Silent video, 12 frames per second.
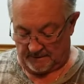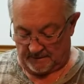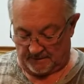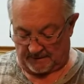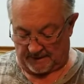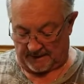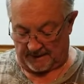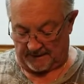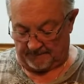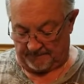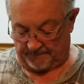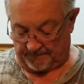Okay,
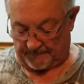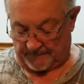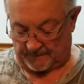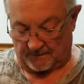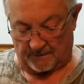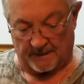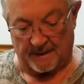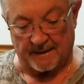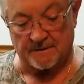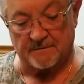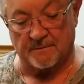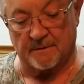it's an
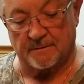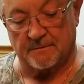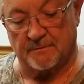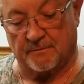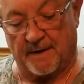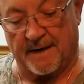extra dry